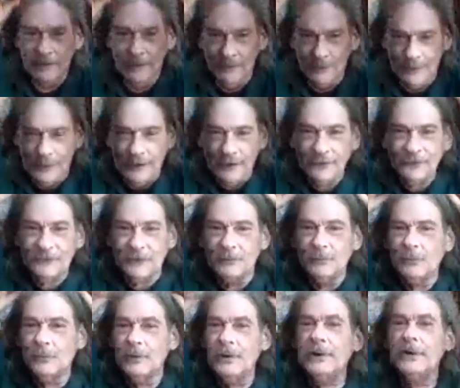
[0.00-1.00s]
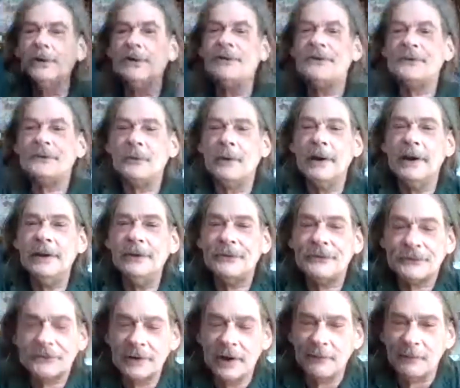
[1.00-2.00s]
There's some really strange
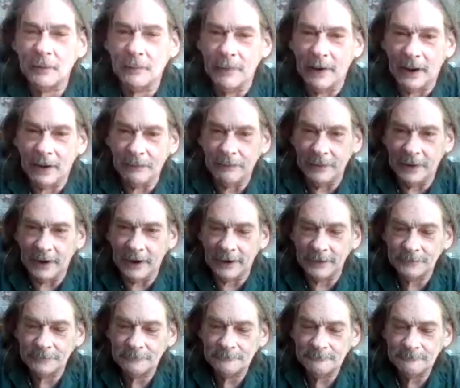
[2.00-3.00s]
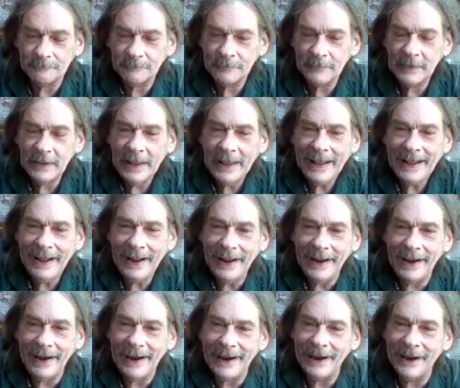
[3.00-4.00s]
stuff about that.
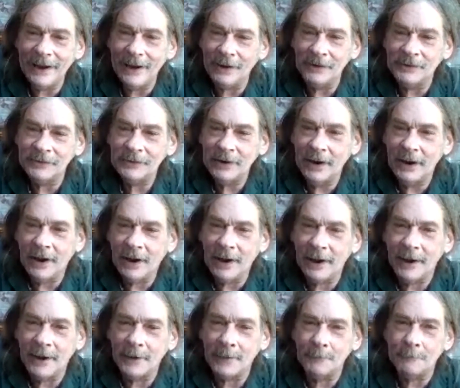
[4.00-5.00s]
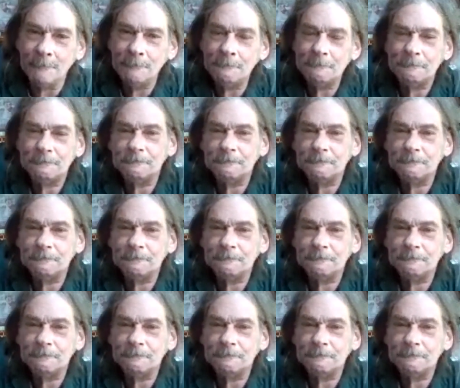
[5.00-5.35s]
And I